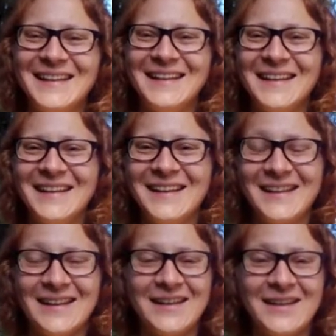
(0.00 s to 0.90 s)
yeah,
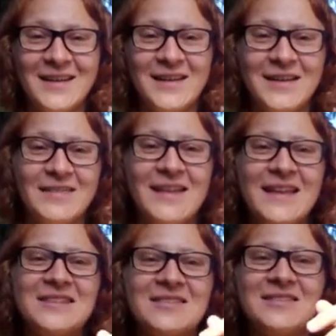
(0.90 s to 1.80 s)
man. The,
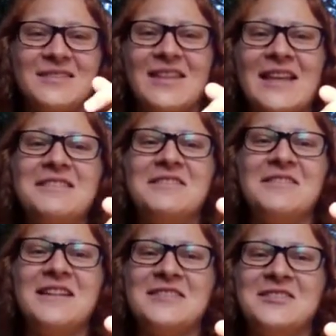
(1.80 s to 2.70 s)
inter the
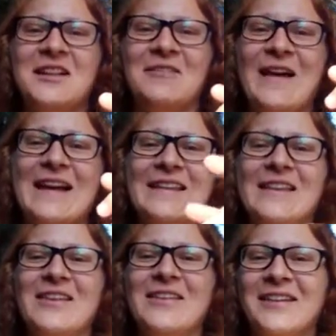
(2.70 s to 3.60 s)
internet shall thank you.
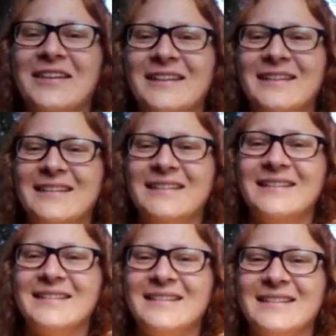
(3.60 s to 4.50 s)

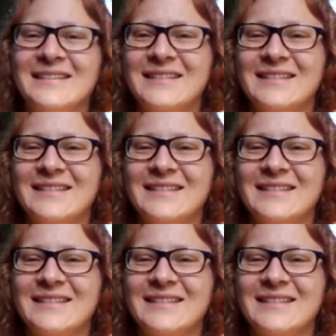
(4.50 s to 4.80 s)
Yeah.